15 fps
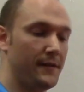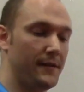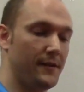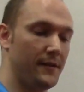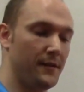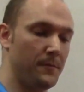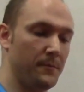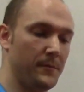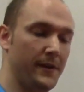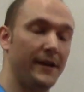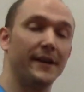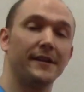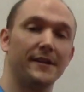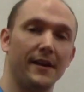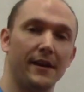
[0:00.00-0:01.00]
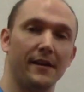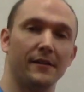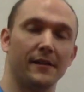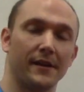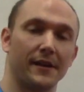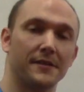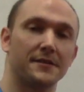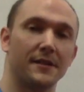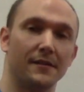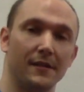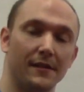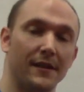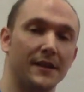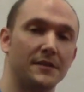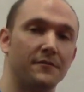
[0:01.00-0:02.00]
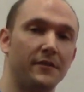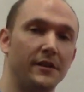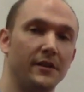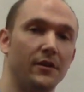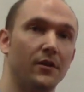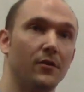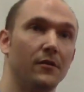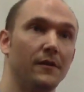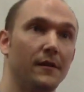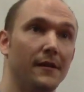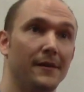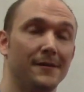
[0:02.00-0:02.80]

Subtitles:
And again, like I said in the last video,